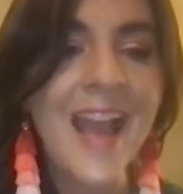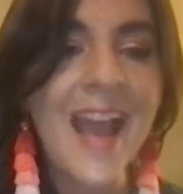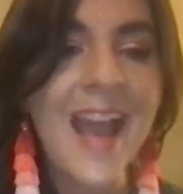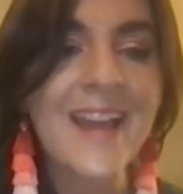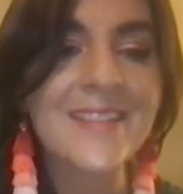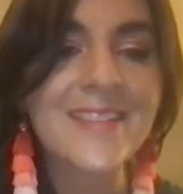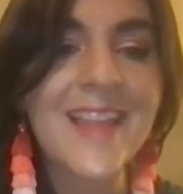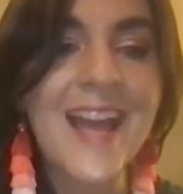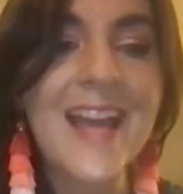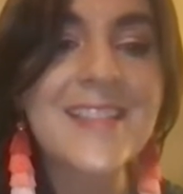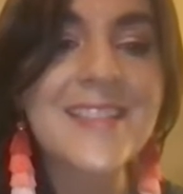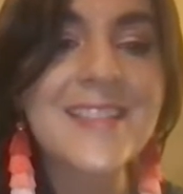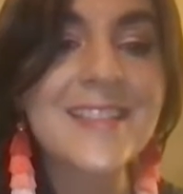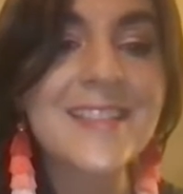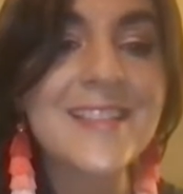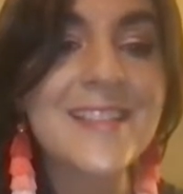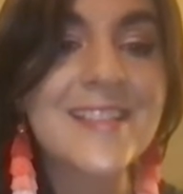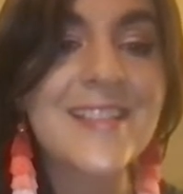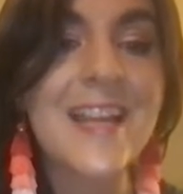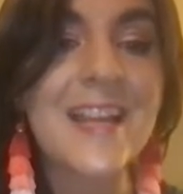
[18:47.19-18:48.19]
At last,
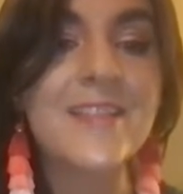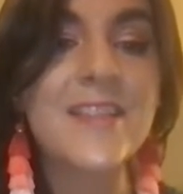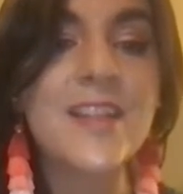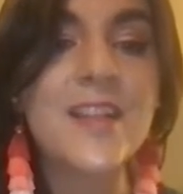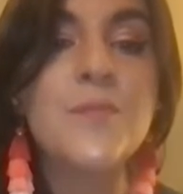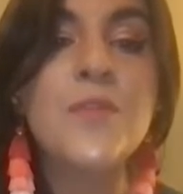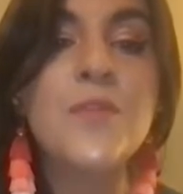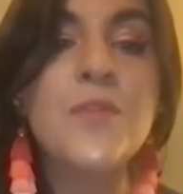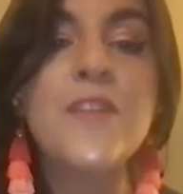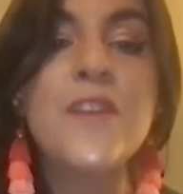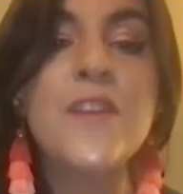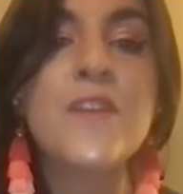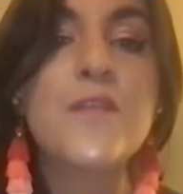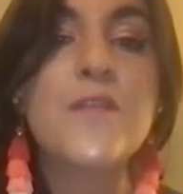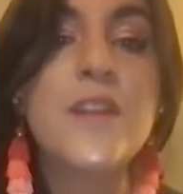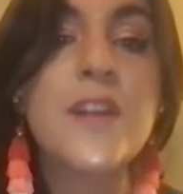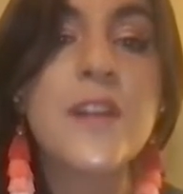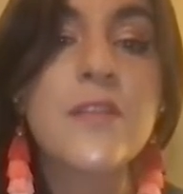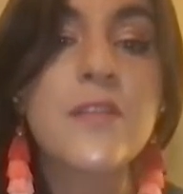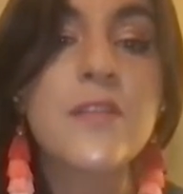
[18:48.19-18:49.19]
let the silent movie of
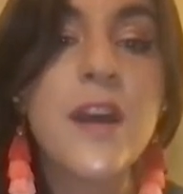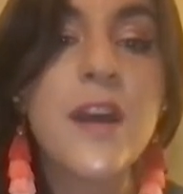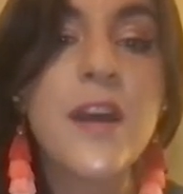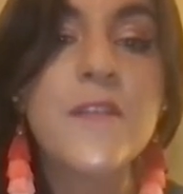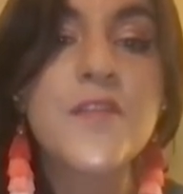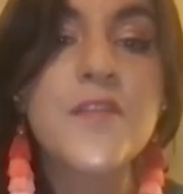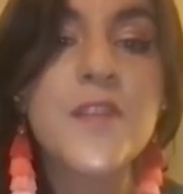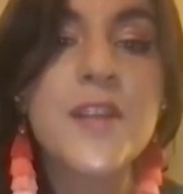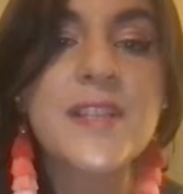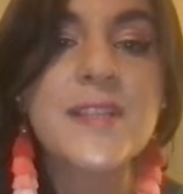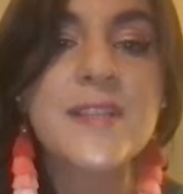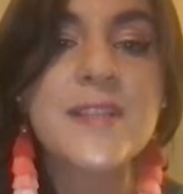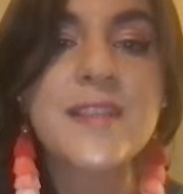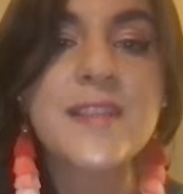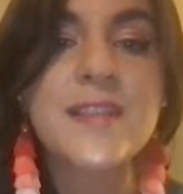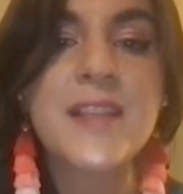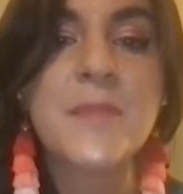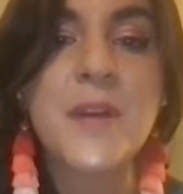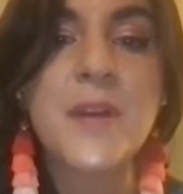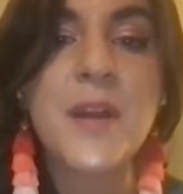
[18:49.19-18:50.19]
real love trace its
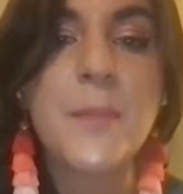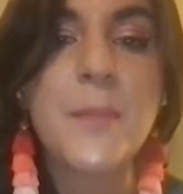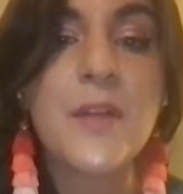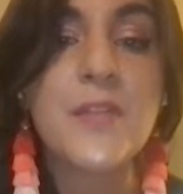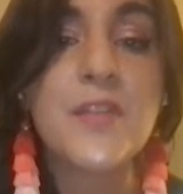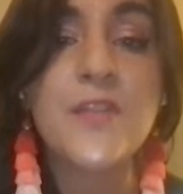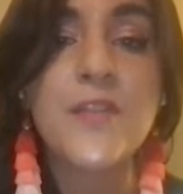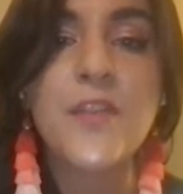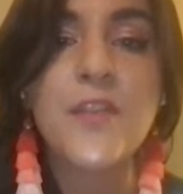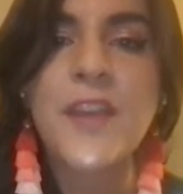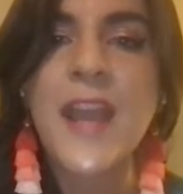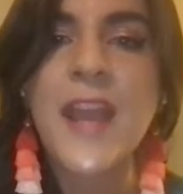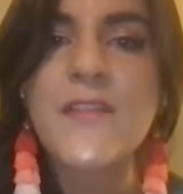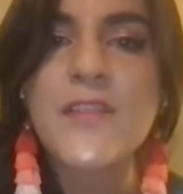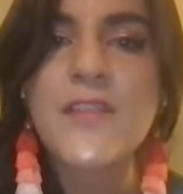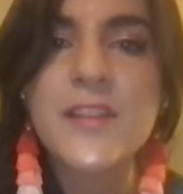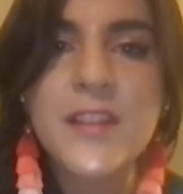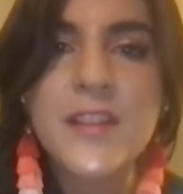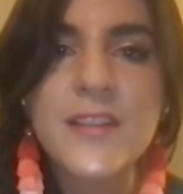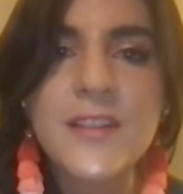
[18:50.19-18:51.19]
glimmer upon your
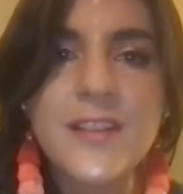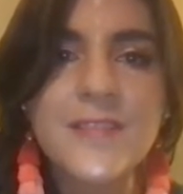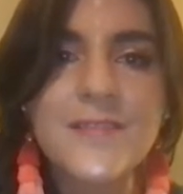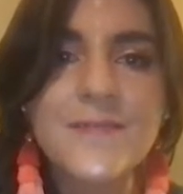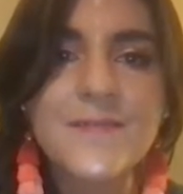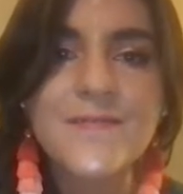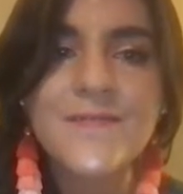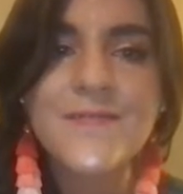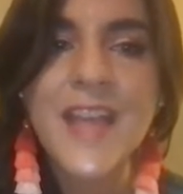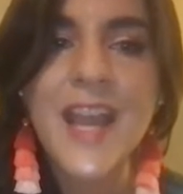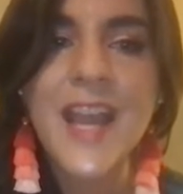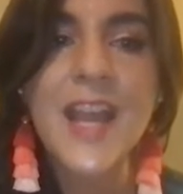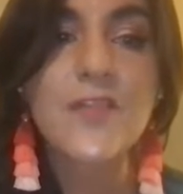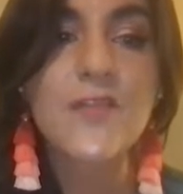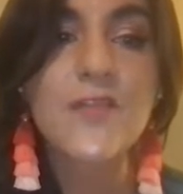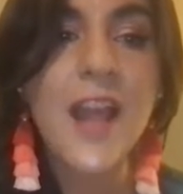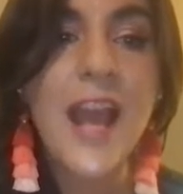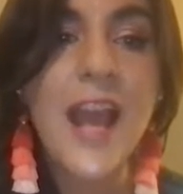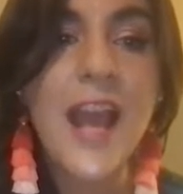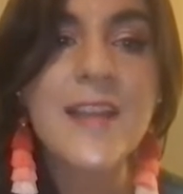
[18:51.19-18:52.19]
vocabulary.
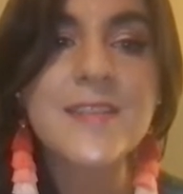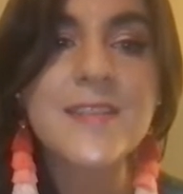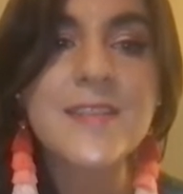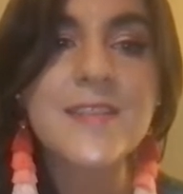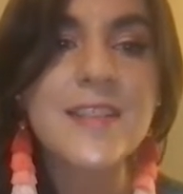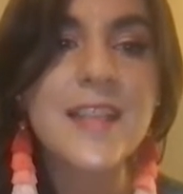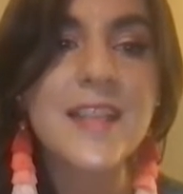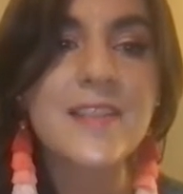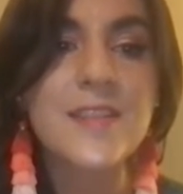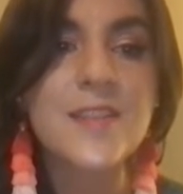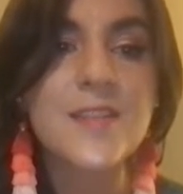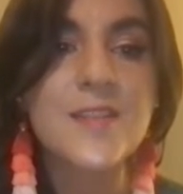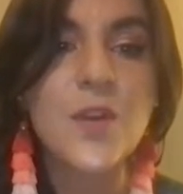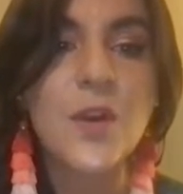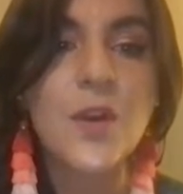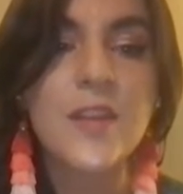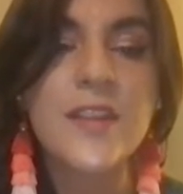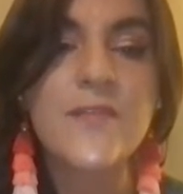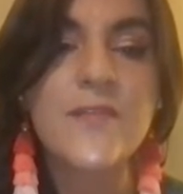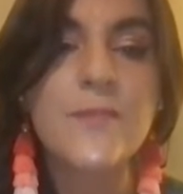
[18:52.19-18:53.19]
At last, let the
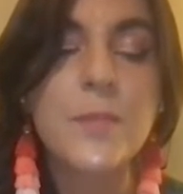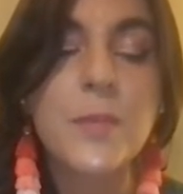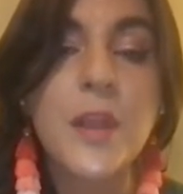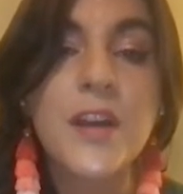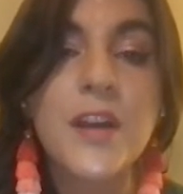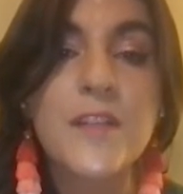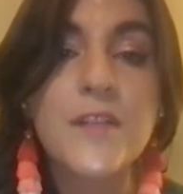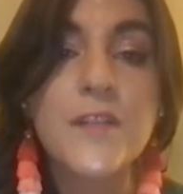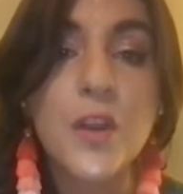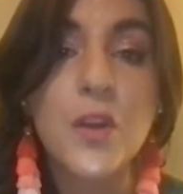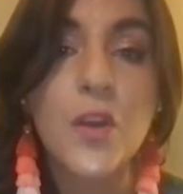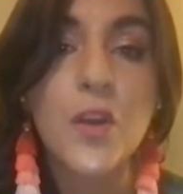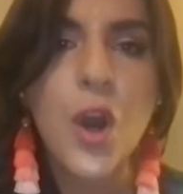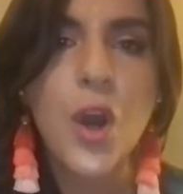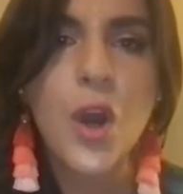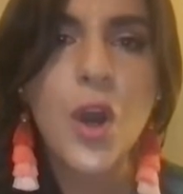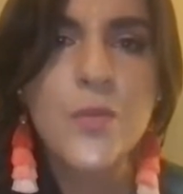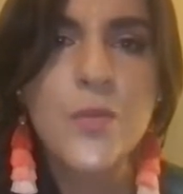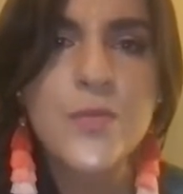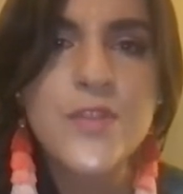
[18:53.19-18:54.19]
solid blood of your
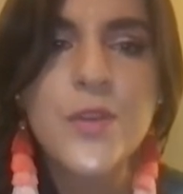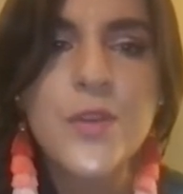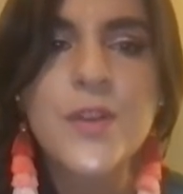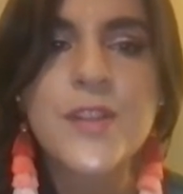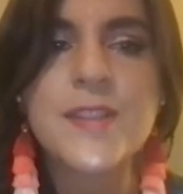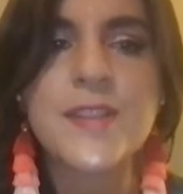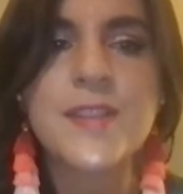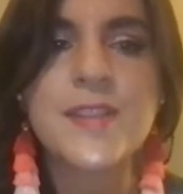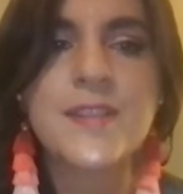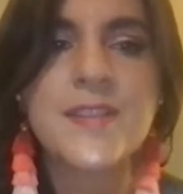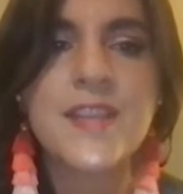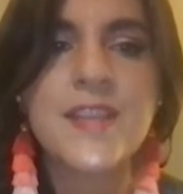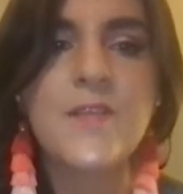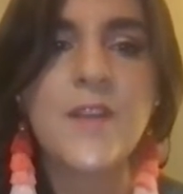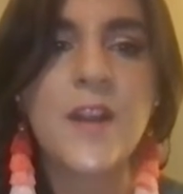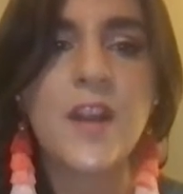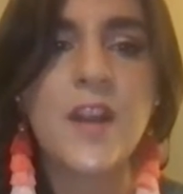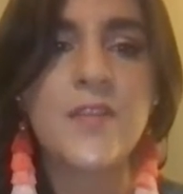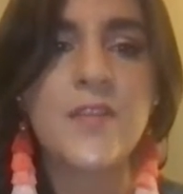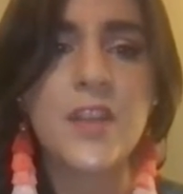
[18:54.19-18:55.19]
own choices
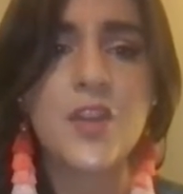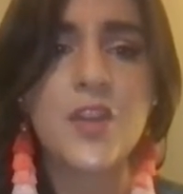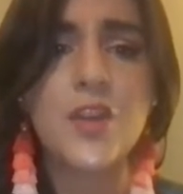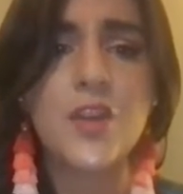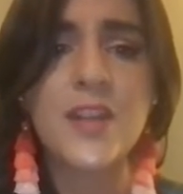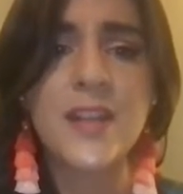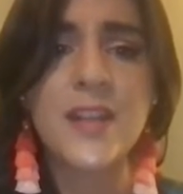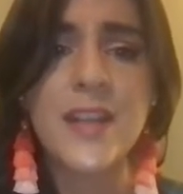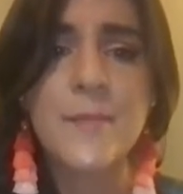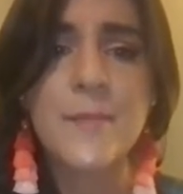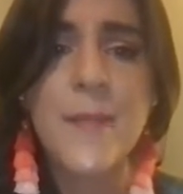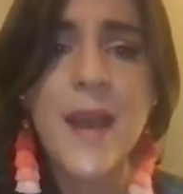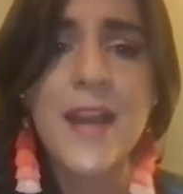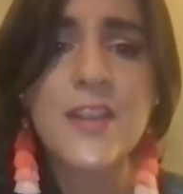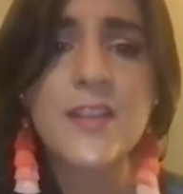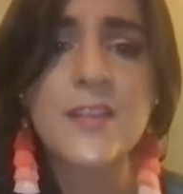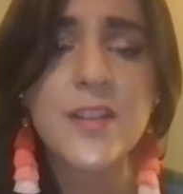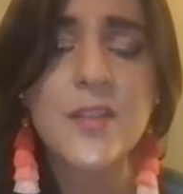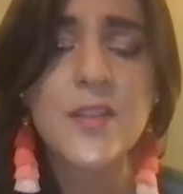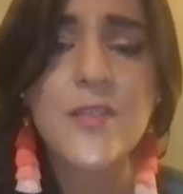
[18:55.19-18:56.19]
safeguard the good and
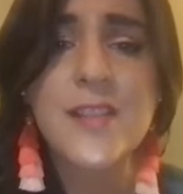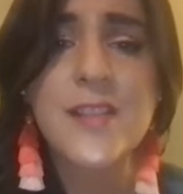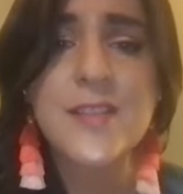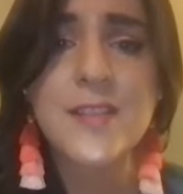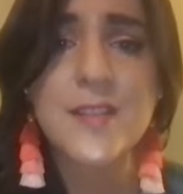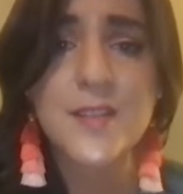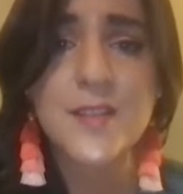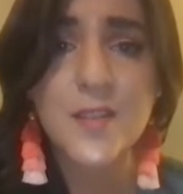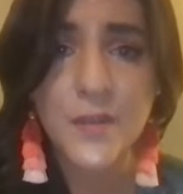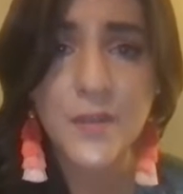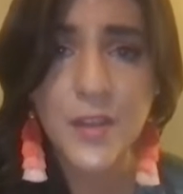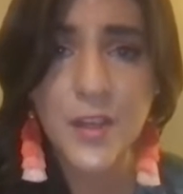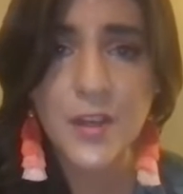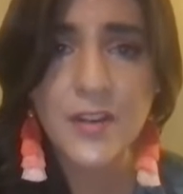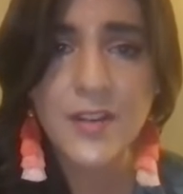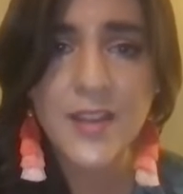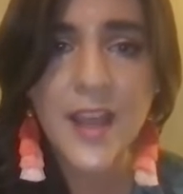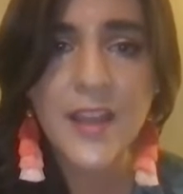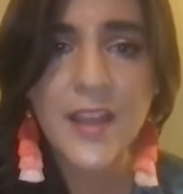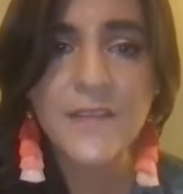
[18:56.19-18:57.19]
immaculate residence of
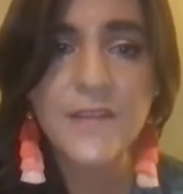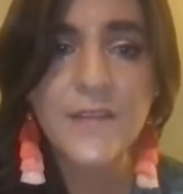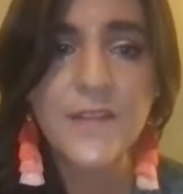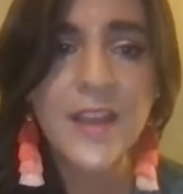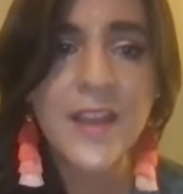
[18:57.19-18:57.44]
your life.